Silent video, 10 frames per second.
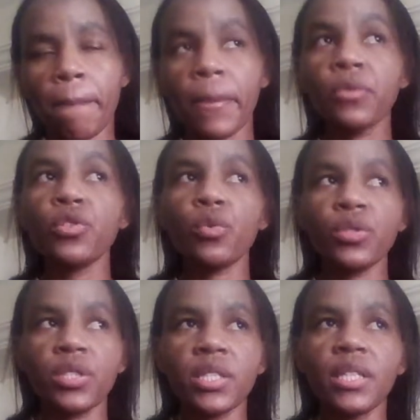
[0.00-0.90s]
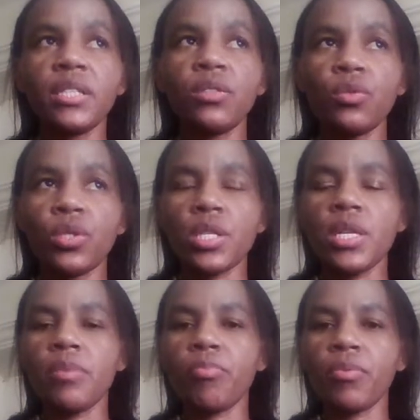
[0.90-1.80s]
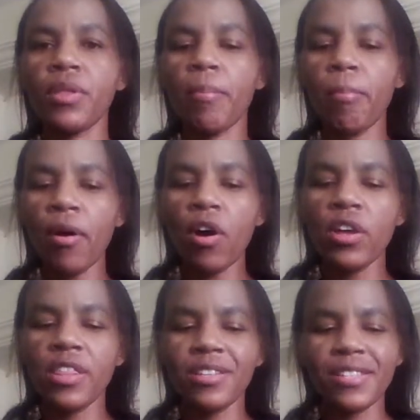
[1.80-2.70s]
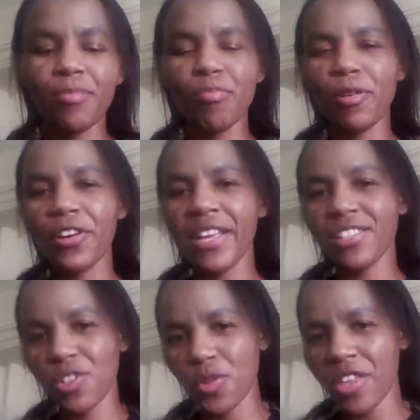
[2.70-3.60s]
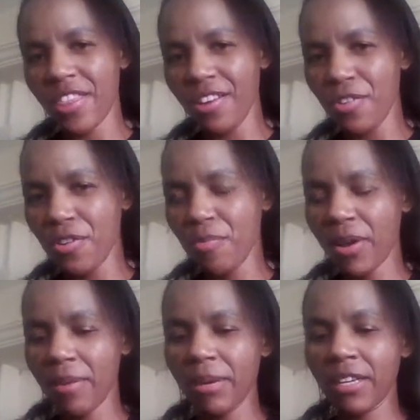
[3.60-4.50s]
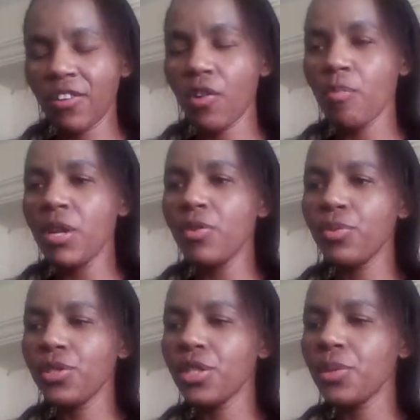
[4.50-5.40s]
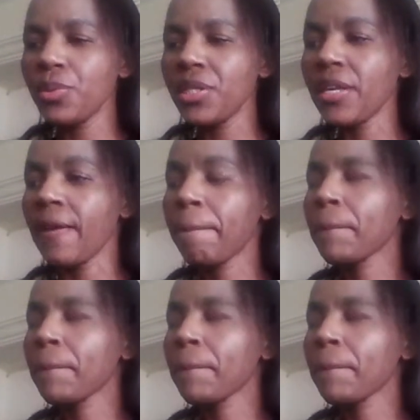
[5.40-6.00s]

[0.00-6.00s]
Because I was starting to sleep. The same boy I saw in the dream came and called me, Lucy, Lucy,